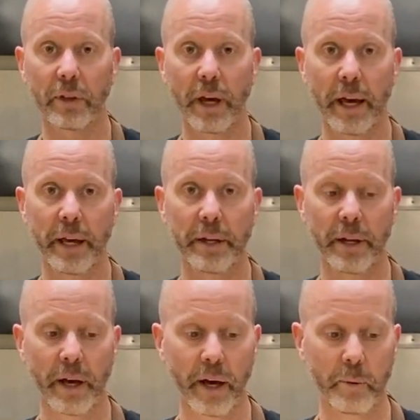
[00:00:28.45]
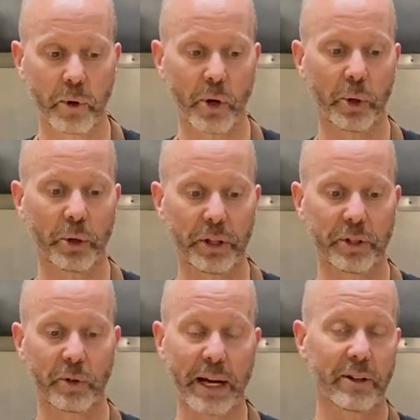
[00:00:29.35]
and I'm currently the
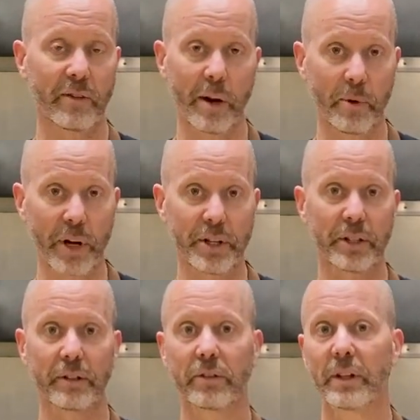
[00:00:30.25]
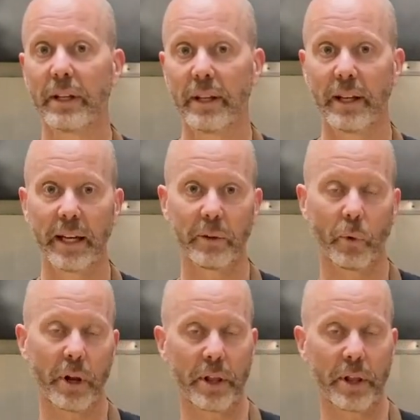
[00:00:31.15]
Director of Operations. And one of the